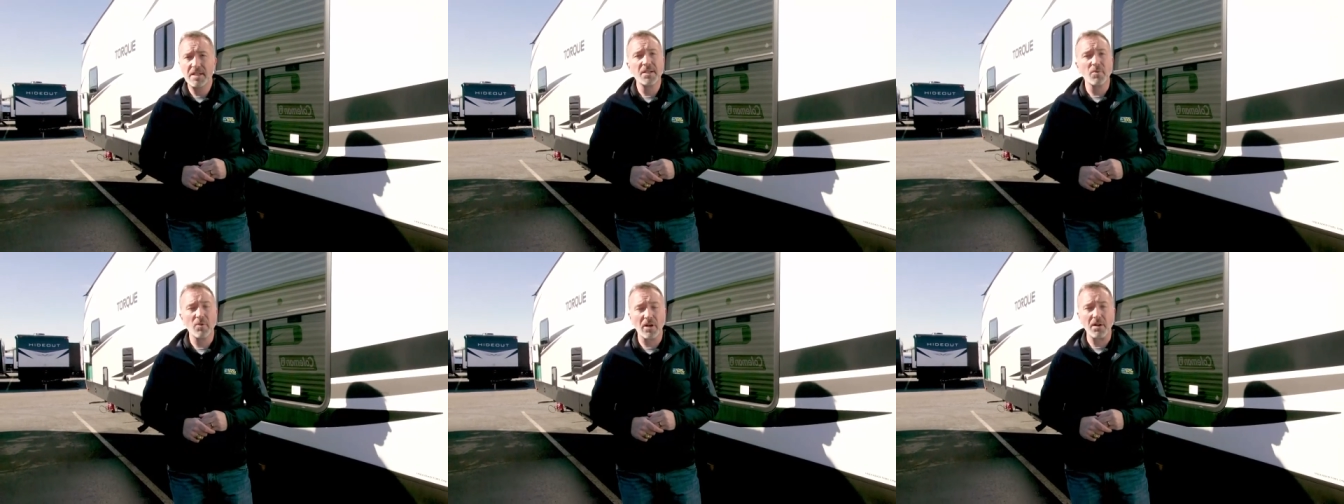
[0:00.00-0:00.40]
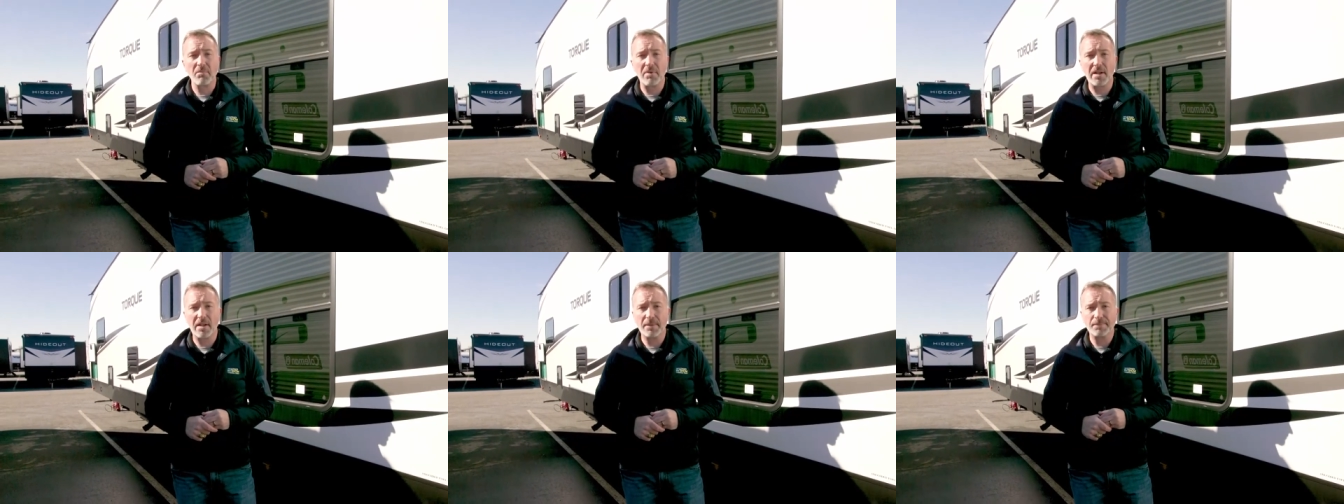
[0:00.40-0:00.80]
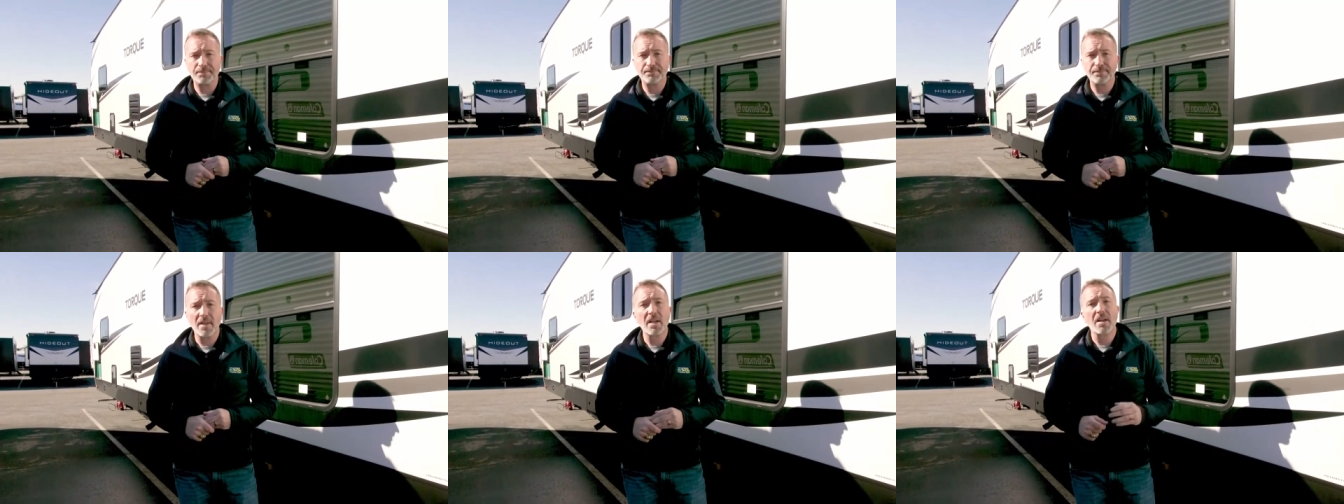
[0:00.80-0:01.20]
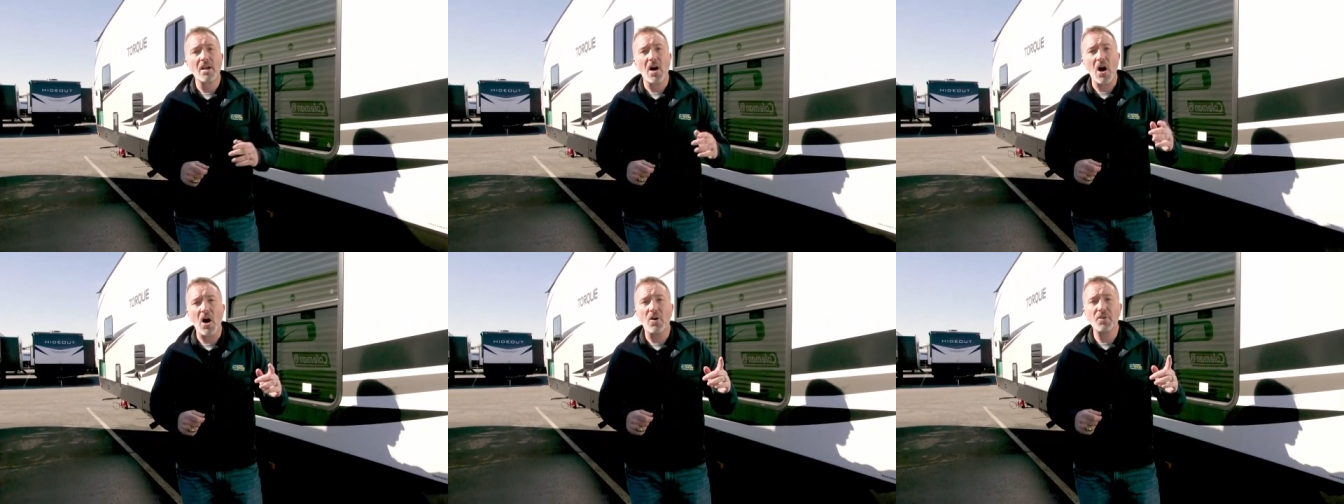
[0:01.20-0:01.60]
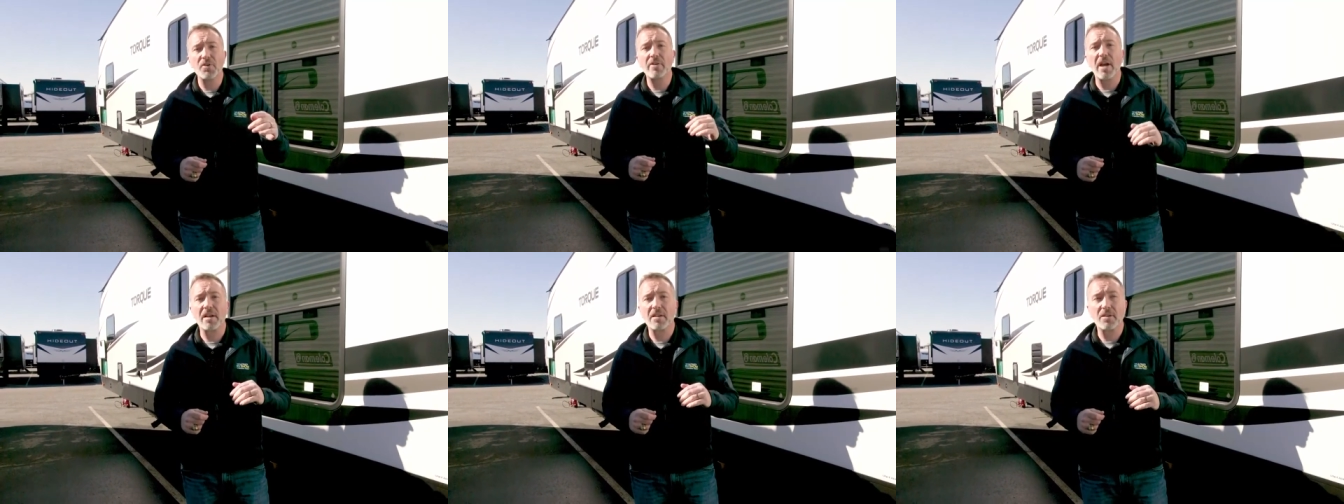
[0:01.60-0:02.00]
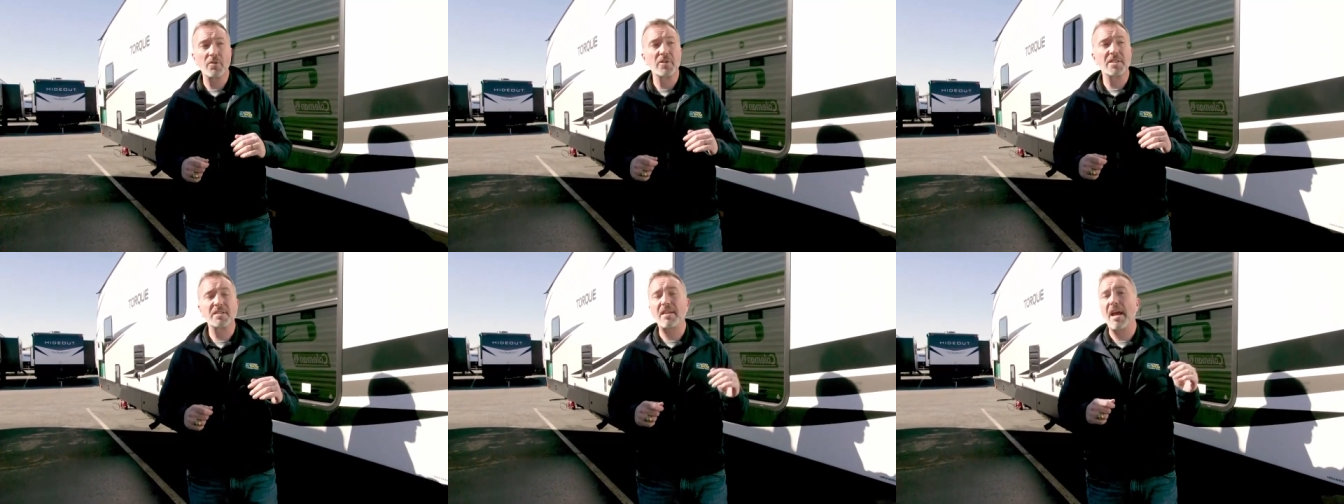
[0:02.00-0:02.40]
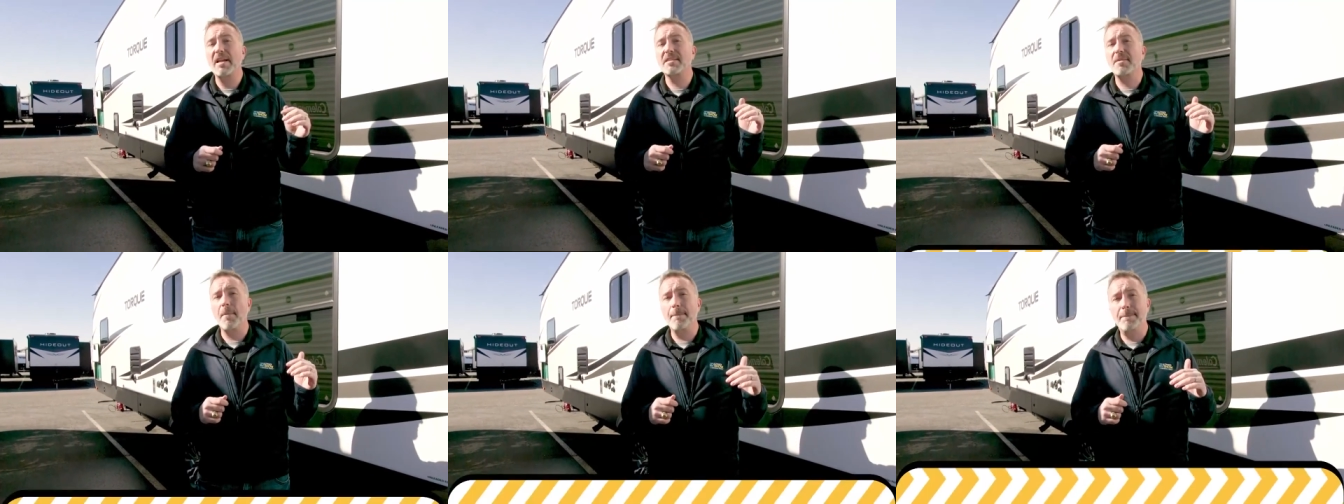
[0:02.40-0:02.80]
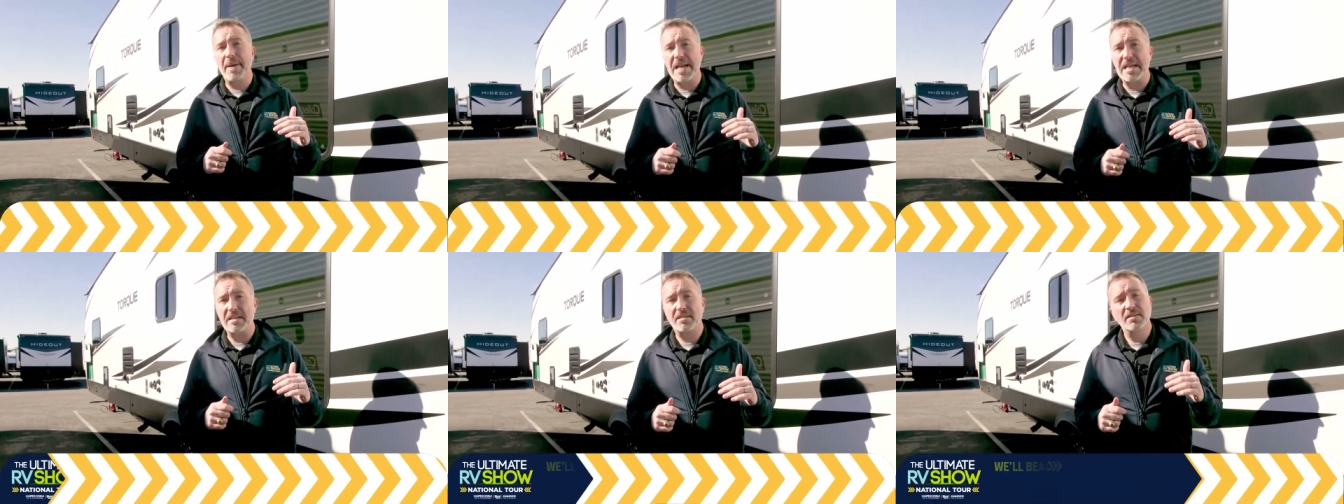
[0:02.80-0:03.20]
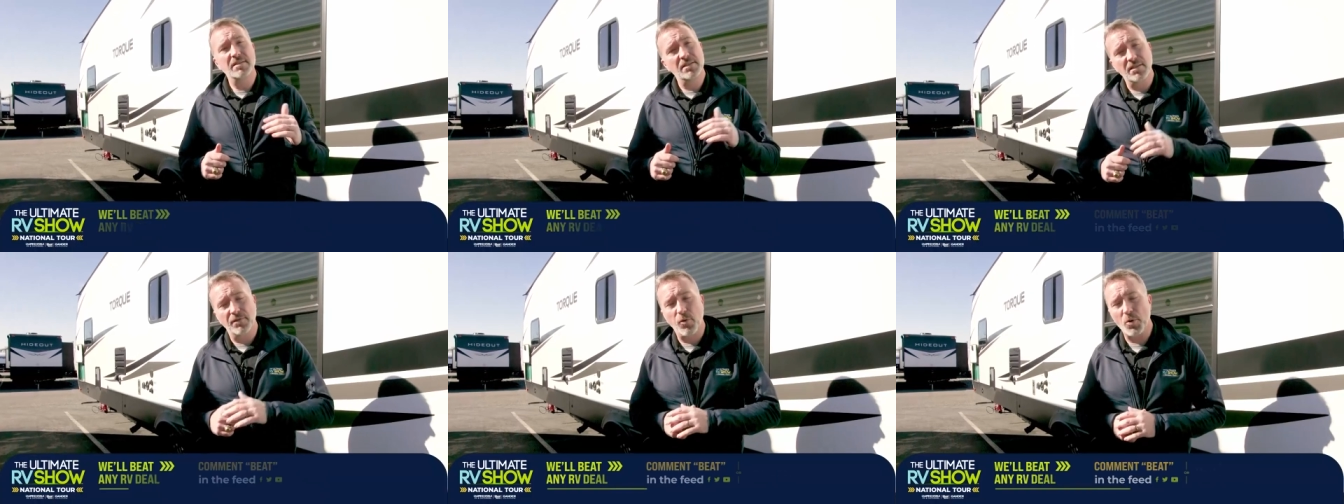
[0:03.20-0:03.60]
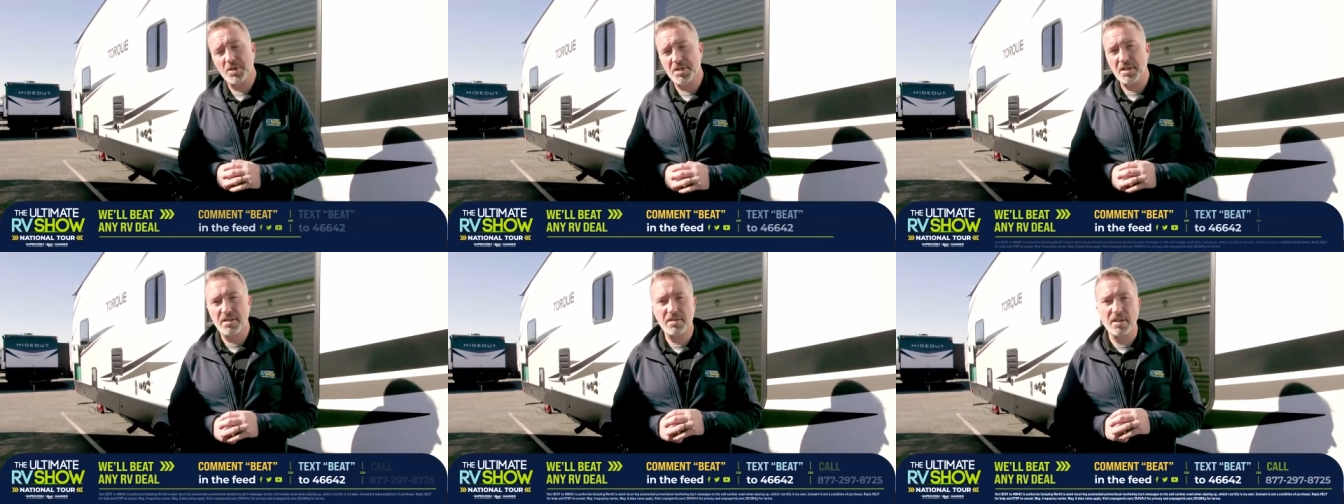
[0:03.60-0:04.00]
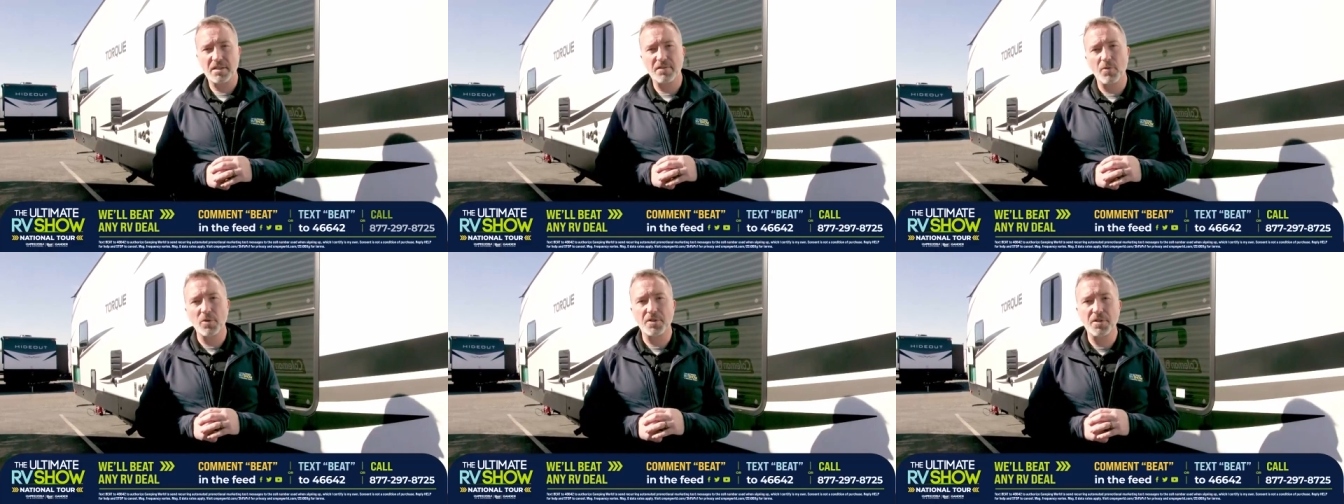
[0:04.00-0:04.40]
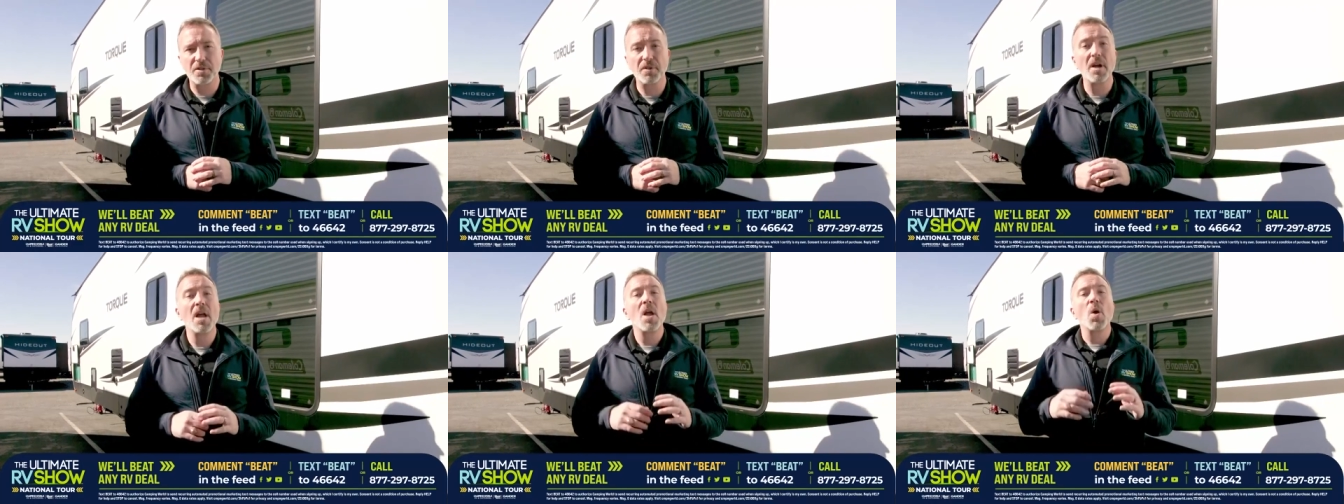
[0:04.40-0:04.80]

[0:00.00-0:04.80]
we're going to beat it all you got to do is text BEAT to 46642.